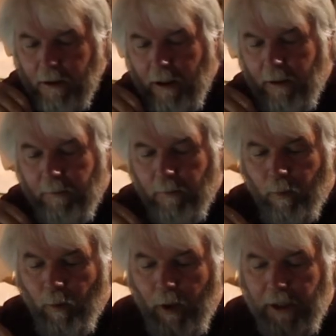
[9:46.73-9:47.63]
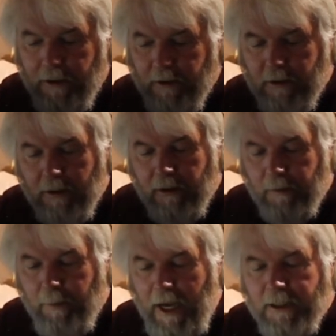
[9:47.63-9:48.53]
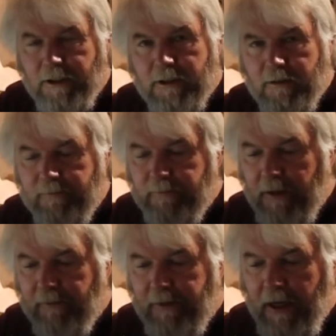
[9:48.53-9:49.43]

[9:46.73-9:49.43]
One of the batches of